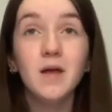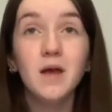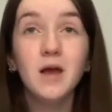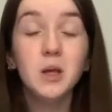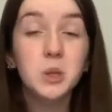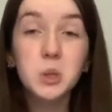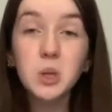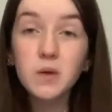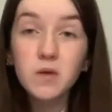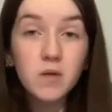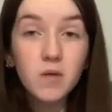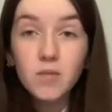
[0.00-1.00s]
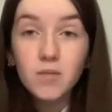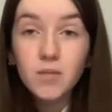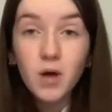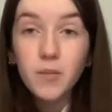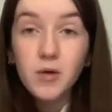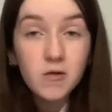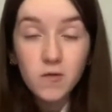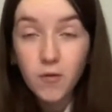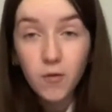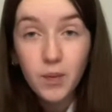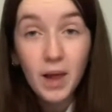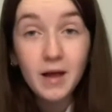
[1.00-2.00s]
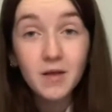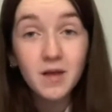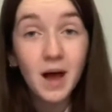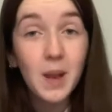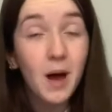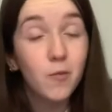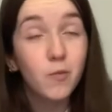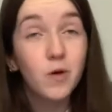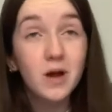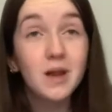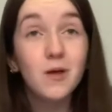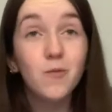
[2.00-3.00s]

it's just a beautiful place and I really,